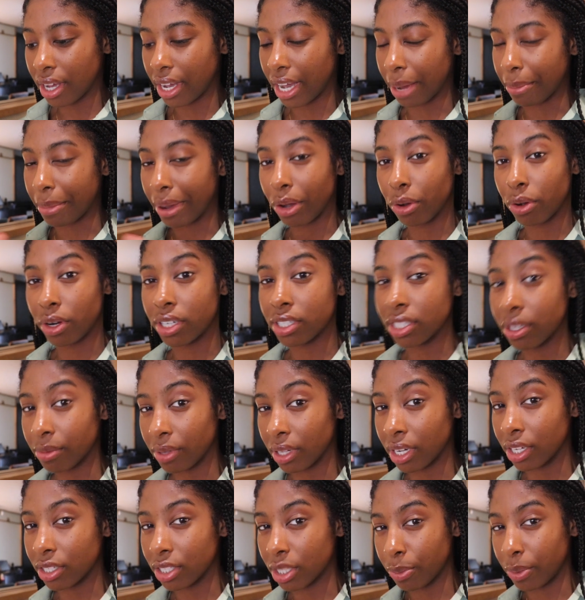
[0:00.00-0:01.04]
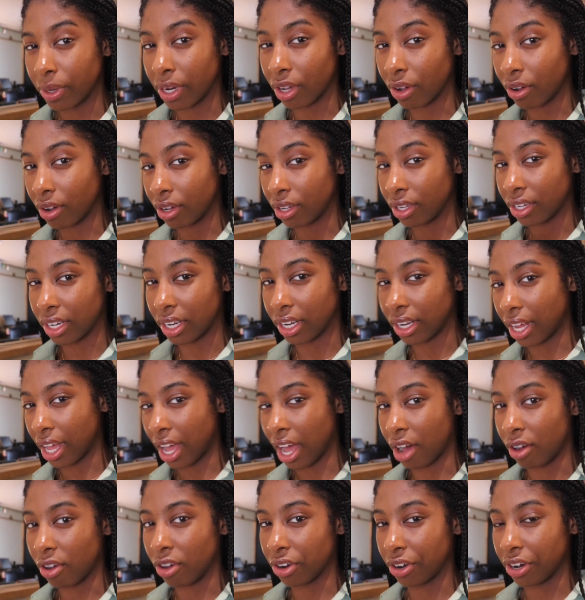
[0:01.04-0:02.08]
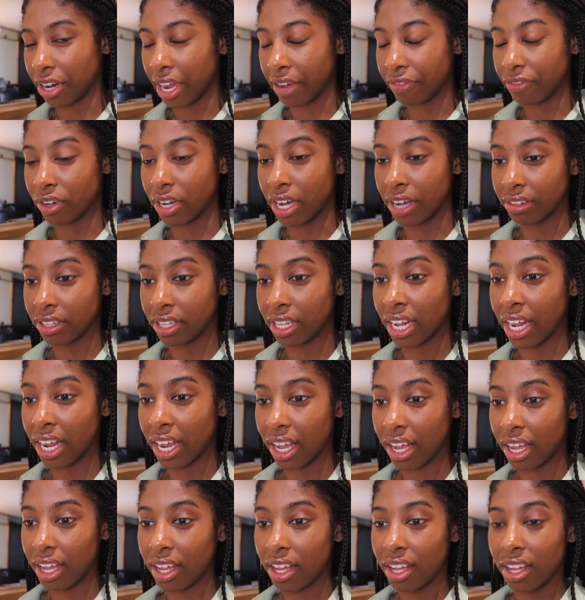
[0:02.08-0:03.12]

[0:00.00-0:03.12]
I might order something else depending on how hungry I feel after that.